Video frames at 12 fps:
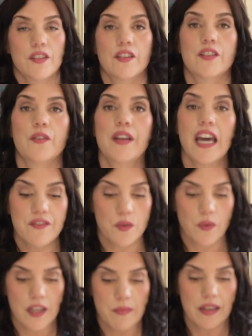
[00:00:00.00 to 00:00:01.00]
you don't have to
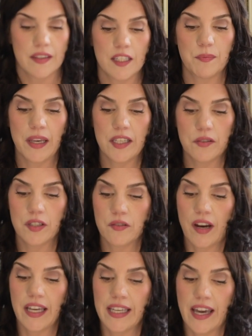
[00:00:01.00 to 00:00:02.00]
worry about this pastry
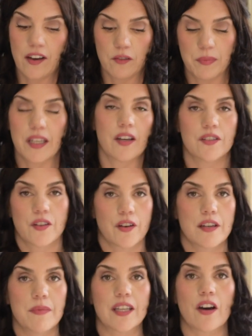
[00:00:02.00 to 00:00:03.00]
drying out because you're
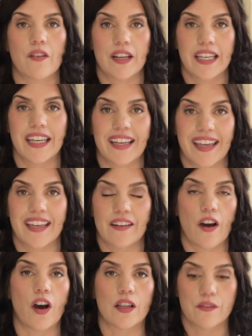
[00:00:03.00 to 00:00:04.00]
going to be coating it in
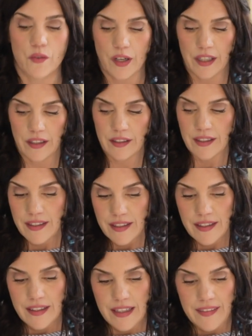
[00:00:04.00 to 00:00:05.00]
olive oil.
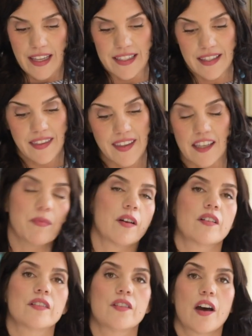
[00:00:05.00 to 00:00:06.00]
That's the thing
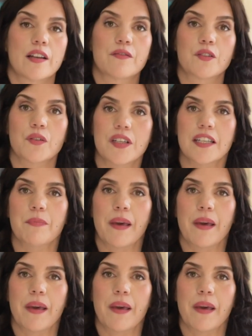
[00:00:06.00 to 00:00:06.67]
about a lot of Greek